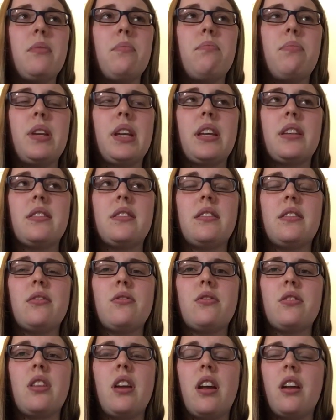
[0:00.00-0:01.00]
because
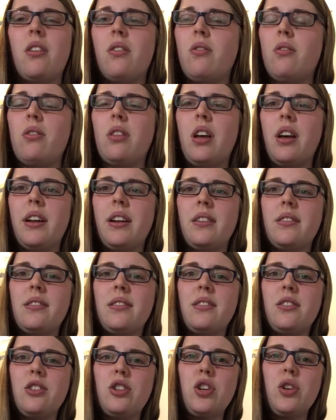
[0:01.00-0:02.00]
there's not a whole lot
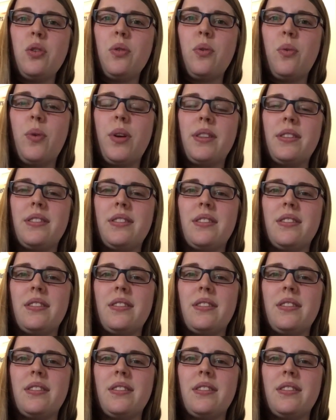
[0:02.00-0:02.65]
else to do once